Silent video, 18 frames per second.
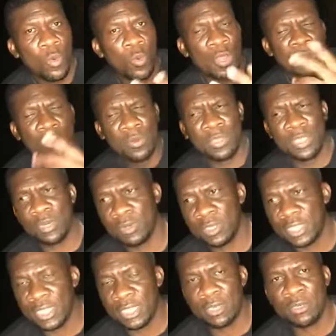We know the
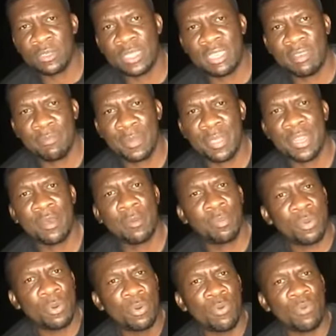hotels have been
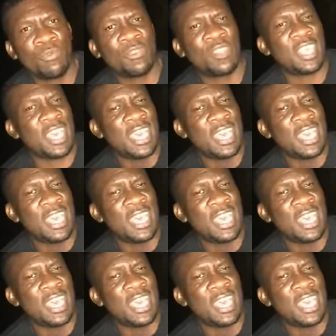approved,